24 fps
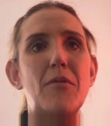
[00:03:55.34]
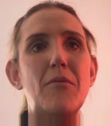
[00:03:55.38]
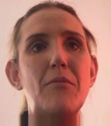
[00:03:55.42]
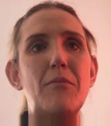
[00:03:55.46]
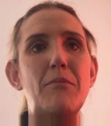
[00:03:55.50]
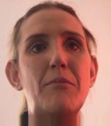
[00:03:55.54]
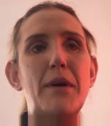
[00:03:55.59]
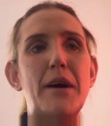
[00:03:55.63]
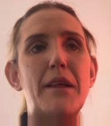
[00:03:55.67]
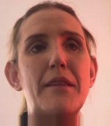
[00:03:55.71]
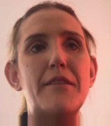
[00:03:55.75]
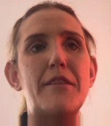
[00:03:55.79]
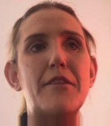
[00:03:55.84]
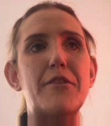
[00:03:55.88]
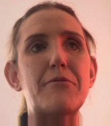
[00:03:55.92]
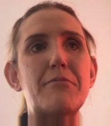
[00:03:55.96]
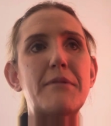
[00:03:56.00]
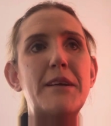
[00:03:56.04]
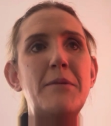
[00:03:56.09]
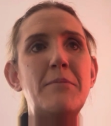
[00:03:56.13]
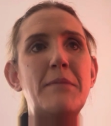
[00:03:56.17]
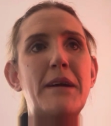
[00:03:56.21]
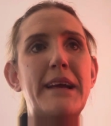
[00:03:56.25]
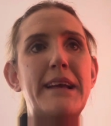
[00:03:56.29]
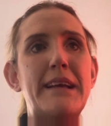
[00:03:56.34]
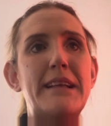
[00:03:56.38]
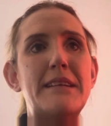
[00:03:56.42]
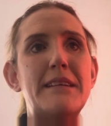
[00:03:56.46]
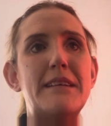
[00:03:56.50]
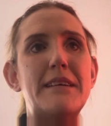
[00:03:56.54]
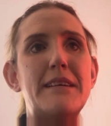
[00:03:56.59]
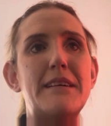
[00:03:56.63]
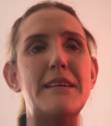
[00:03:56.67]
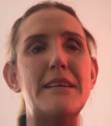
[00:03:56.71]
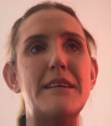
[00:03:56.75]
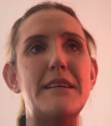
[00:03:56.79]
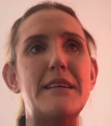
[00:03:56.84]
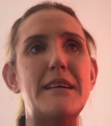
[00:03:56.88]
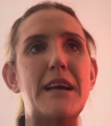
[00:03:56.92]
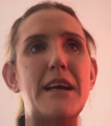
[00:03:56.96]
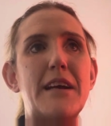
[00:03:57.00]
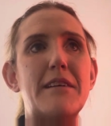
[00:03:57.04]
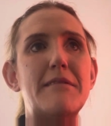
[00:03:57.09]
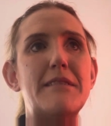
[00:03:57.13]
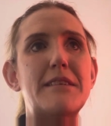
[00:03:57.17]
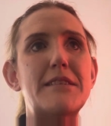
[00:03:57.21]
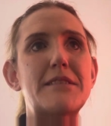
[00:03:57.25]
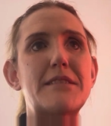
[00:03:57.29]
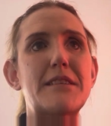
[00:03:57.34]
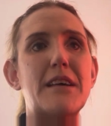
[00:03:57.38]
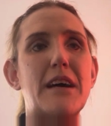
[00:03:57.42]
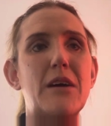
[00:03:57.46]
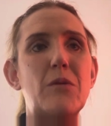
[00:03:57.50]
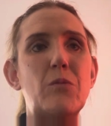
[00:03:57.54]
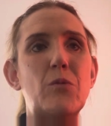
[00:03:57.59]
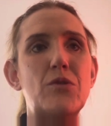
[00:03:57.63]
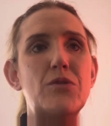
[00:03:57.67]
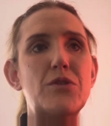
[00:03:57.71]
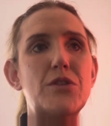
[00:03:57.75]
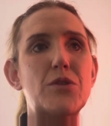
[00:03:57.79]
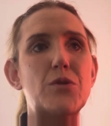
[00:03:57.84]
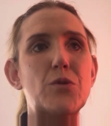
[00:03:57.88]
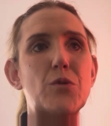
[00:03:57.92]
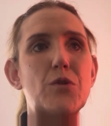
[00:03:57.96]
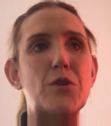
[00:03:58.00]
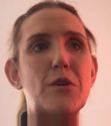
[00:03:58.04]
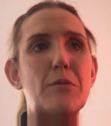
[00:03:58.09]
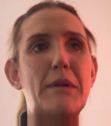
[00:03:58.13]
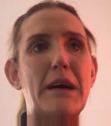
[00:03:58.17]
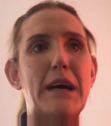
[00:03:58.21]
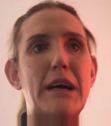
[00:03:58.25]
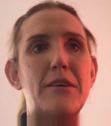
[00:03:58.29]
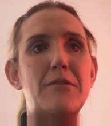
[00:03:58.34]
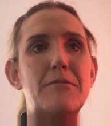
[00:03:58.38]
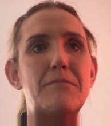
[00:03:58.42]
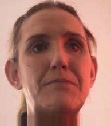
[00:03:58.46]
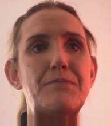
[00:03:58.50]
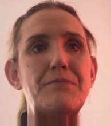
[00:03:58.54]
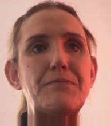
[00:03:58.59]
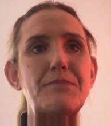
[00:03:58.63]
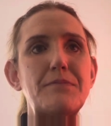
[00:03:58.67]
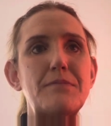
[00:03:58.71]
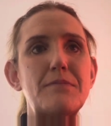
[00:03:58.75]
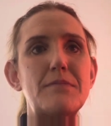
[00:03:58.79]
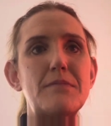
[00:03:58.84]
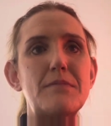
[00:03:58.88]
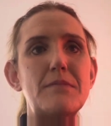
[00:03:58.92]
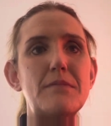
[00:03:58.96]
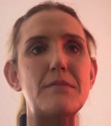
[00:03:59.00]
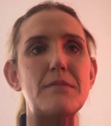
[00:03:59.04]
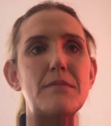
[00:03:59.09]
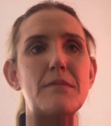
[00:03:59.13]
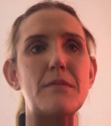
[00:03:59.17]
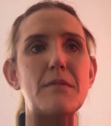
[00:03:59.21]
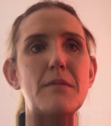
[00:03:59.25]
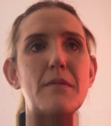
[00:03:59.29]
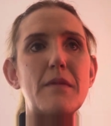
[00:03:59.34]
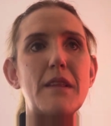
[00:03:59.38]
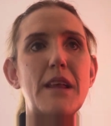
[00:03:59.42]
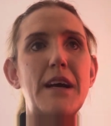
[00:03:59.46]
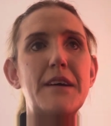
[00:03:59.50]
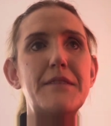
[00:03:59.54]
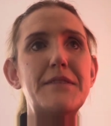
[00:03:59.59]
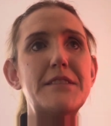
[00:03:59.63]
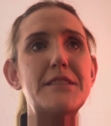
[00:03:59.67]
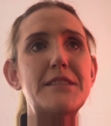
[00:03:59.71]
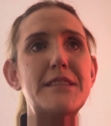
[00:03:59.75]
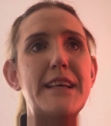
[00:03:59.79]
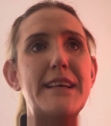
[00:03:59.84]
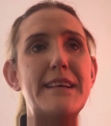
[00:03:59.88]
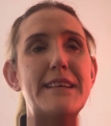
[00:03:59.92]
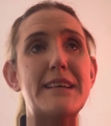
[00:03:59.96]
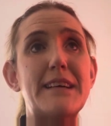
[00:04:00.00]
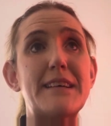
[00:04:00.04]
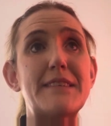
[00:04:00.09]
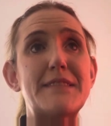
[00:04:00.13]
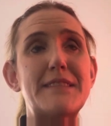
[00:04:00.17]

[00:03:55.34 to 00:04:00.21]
but the three main areas that I want to talk about, I've, st- I've